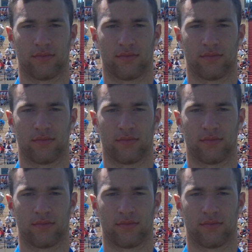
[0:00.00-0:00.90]

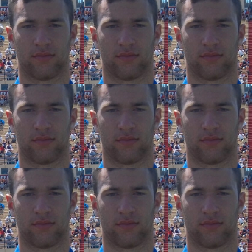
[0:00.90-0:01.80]

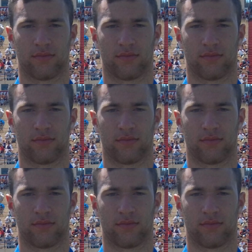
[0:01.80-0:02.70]

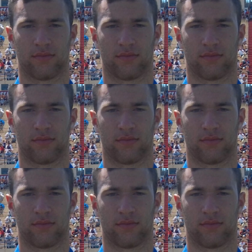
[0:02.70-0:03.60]

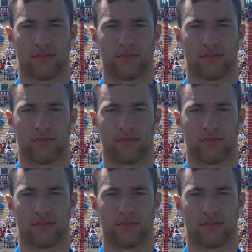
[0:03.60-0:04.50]

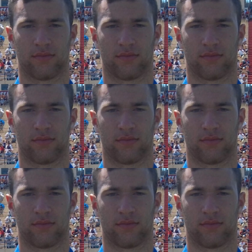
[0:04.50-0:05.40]

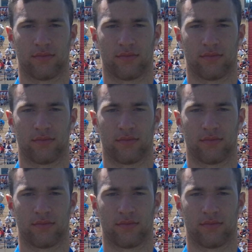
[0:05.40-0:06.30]

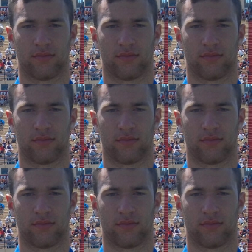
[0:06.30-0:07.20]

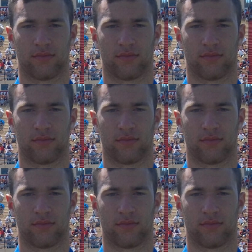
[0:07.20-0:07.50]
[no speech]